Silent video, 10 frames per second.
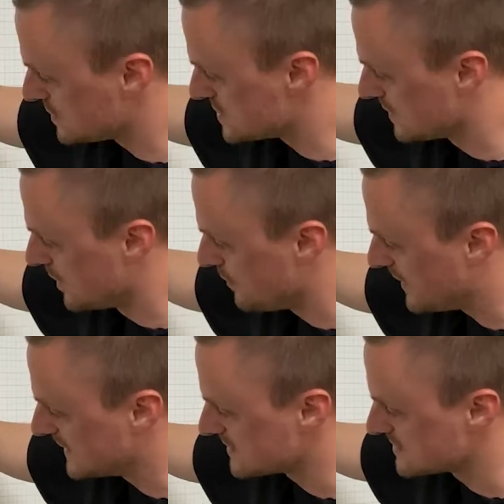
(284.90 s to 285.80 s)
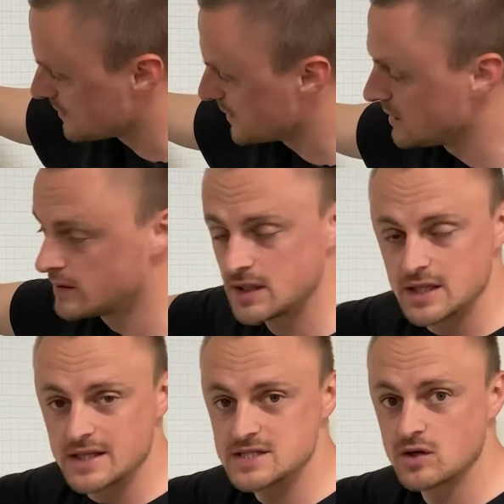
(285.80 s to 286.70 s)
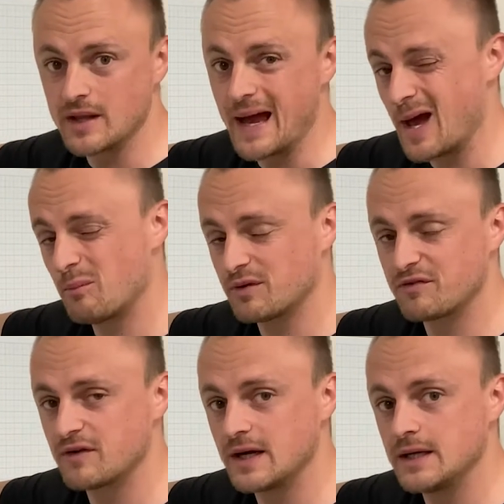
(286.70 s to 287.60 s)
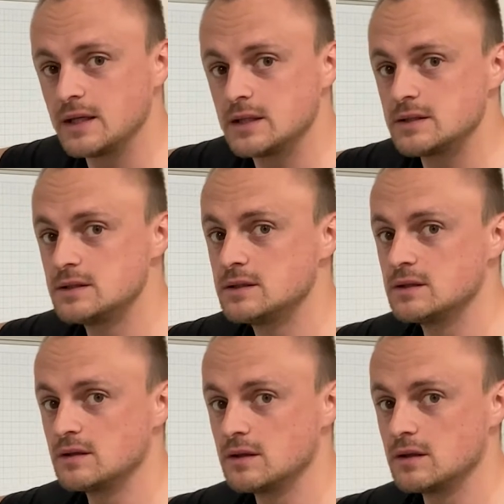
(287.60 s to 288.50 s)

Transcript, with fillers: slope at the top here, is gonna amplify the